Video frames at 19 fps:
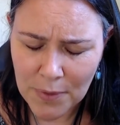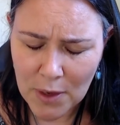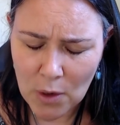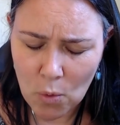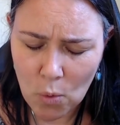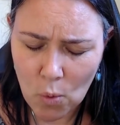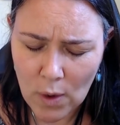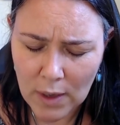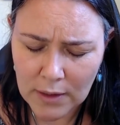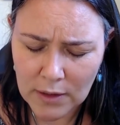
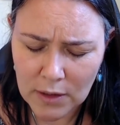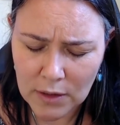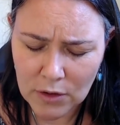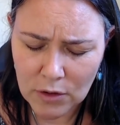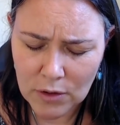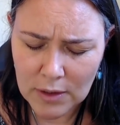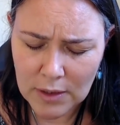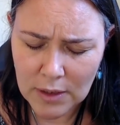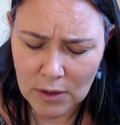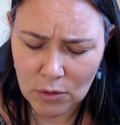wanting to
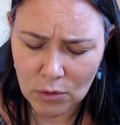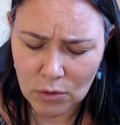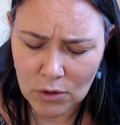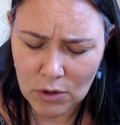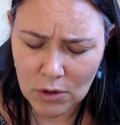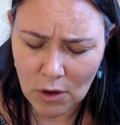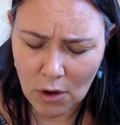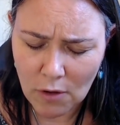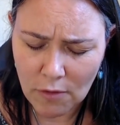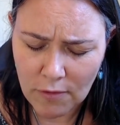see your
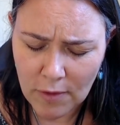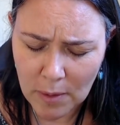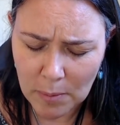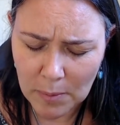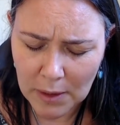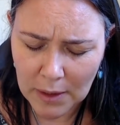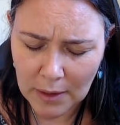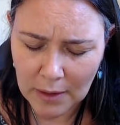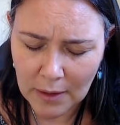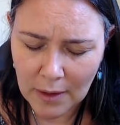star
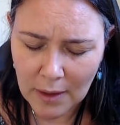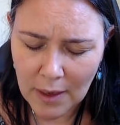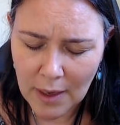family.